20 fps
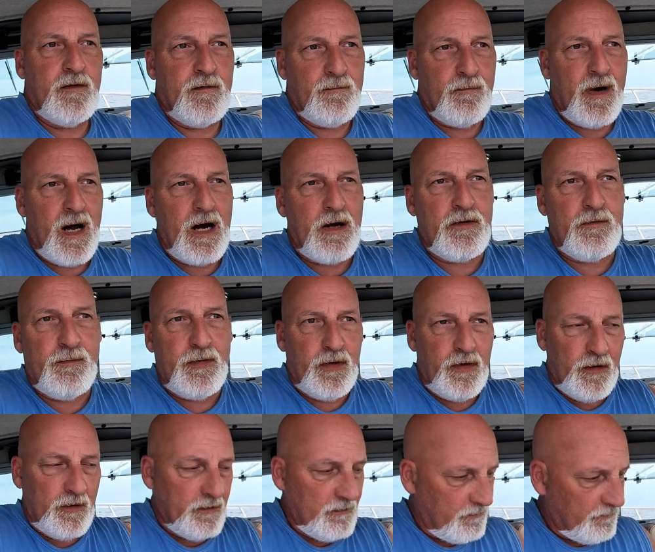
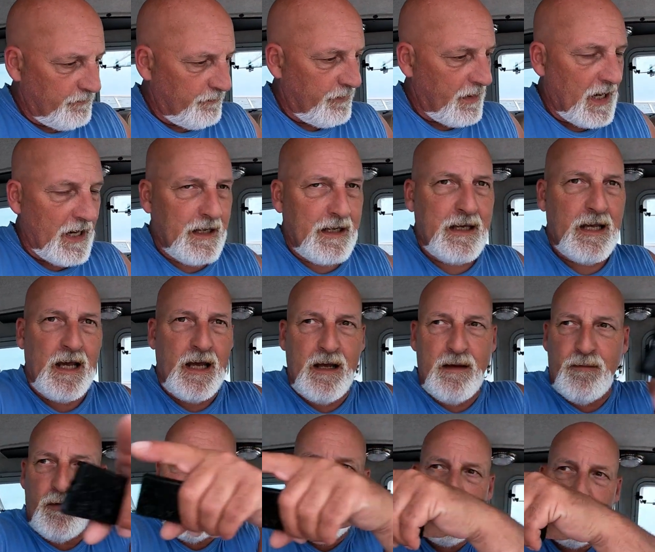mountable by
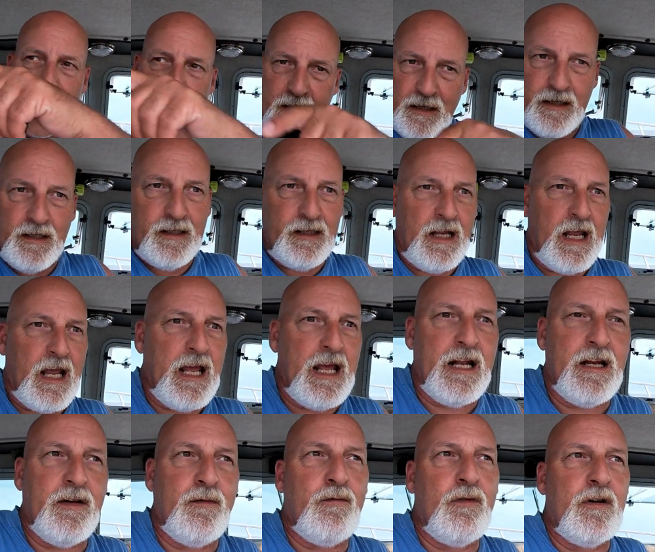cable in
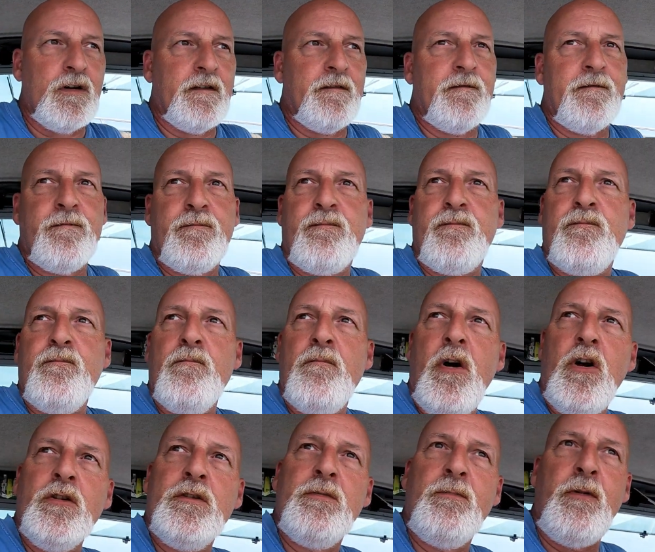any one of
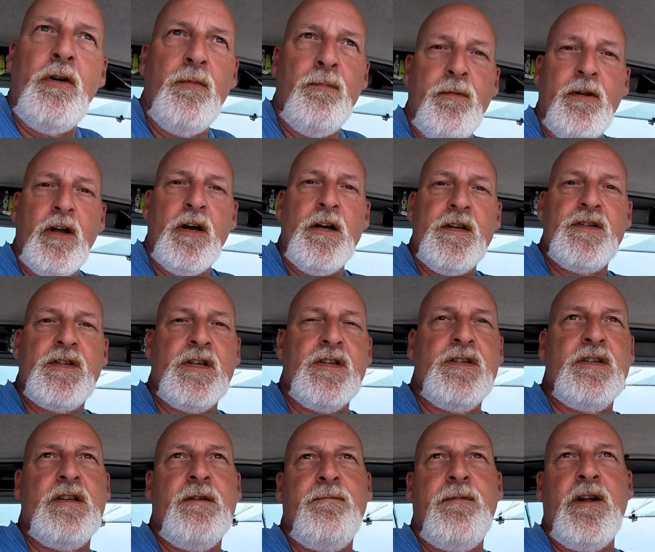multiple
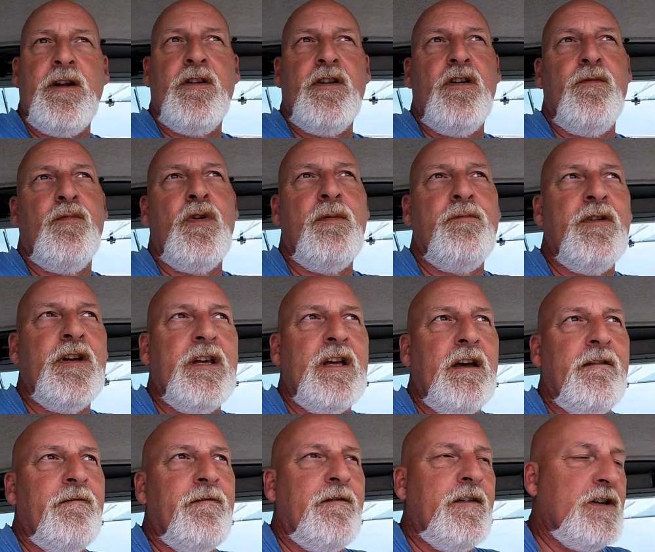places, depending on when we
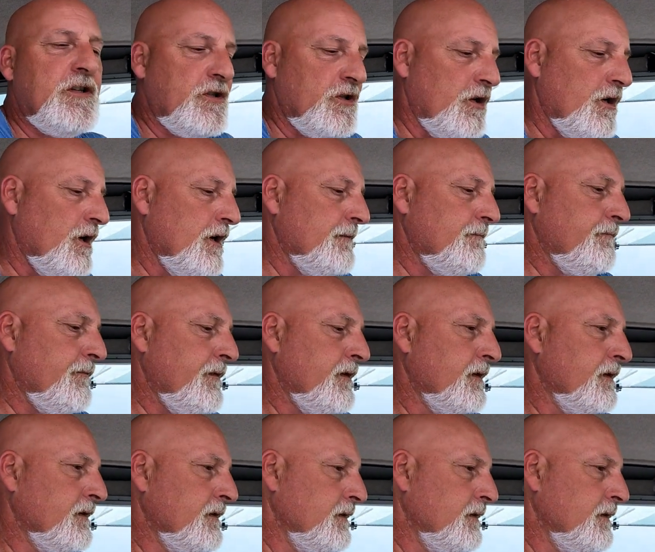get fish on.